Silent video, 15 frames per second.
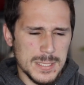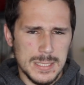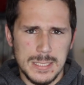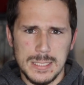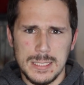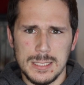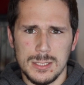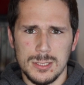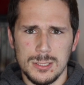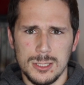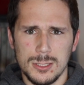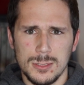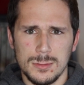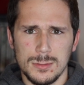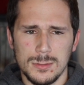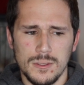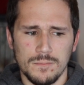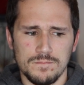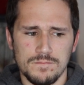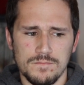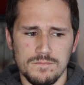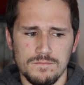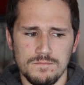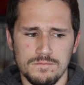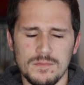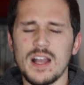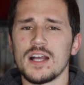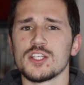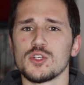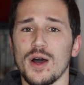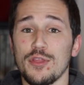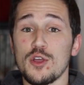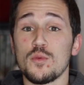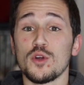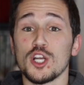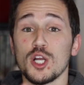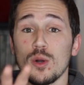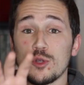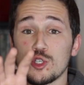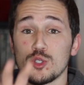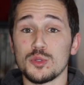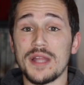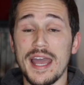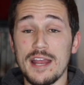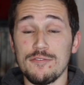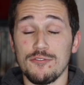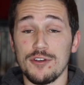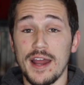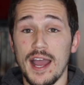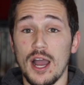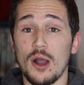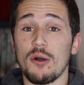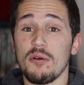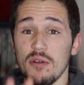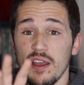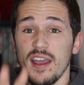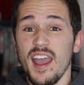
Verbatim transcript: I don't know. So I think we're gonna go with Chulane for now.